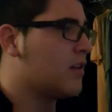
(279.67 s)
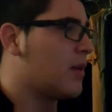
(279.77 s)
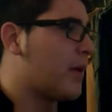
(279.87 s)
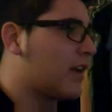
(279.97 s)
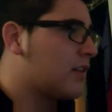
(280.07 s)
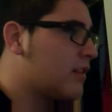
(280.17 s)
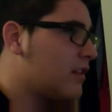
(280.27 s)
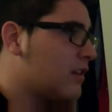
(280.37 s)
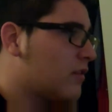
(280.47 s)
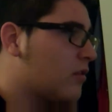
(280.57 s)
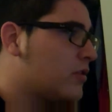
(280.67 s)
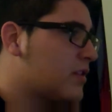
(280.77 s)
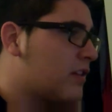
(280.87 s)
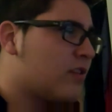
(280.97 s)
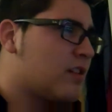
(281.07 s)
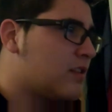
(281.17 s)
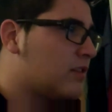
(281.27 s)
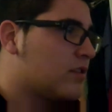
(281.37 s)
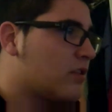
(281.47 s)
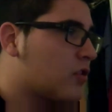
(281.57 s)
get back into things, so I'll just give it a
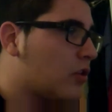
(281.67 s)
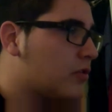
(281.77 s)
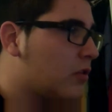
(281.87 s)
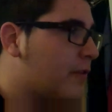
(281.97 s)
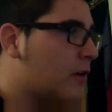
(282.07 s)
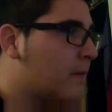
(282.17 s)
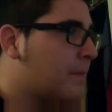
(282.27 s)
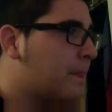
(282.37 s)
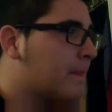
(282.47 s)
decision to Charles Oliveira.